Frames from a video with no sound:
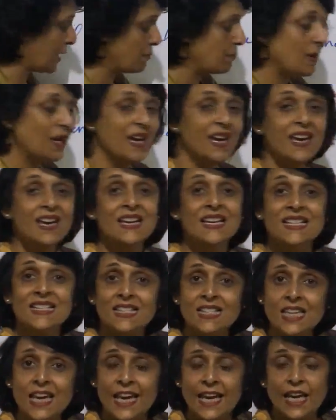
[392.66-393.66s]
can be
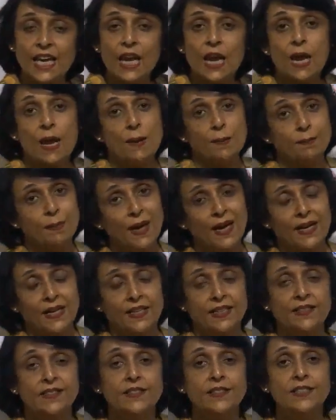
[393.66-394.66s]
seen.
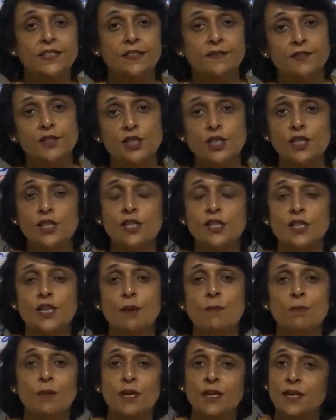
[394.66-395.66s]
But the division is
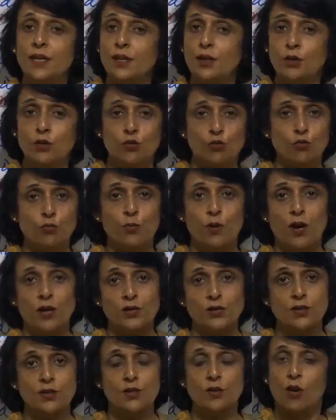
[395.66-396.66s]
completed in two
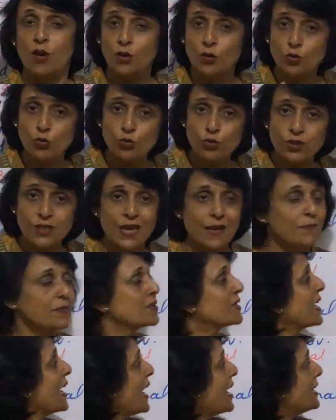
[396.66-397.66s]
processes or two
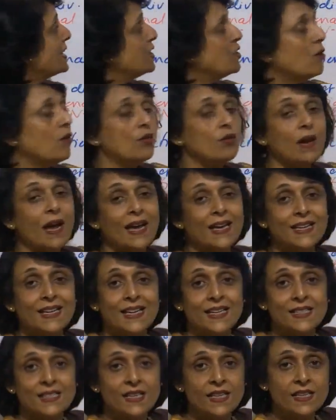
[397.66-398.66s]
steps,
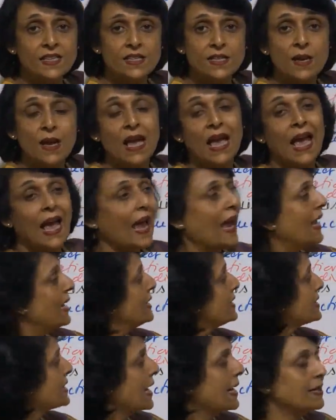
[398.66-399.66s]
karyokinesis
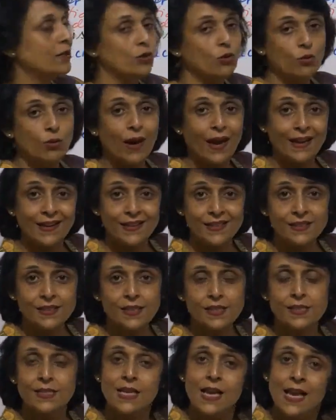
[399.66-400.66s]
and
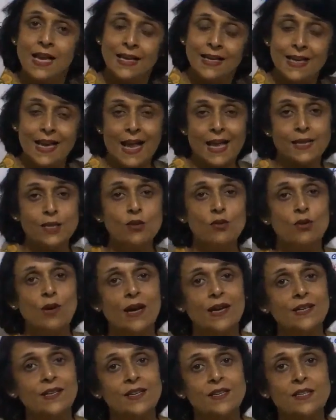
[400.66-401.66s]
cytokinesis.
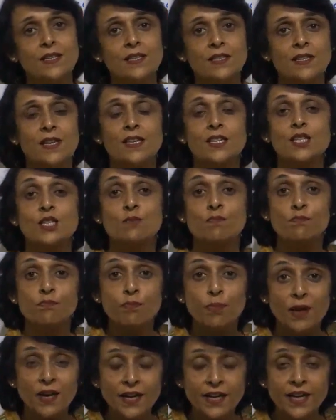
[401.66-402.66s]
Karyokinesis is
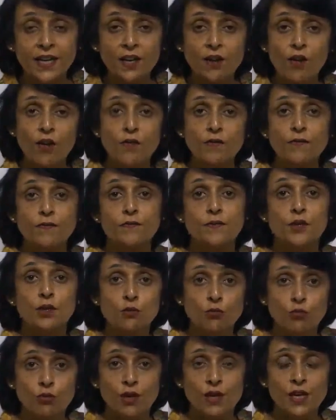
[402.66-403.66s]
splitting of
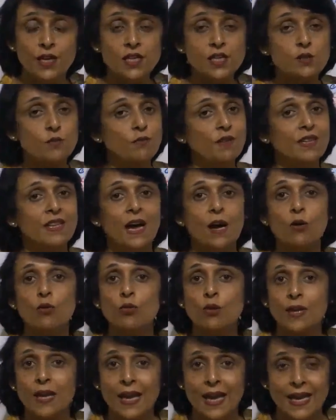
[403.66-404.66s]
nucleus
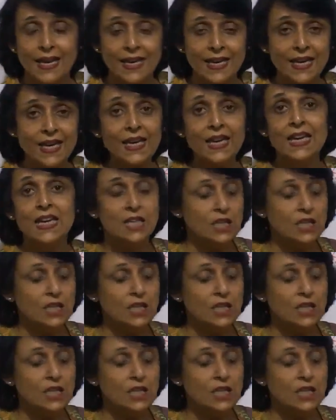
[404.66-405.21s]
without any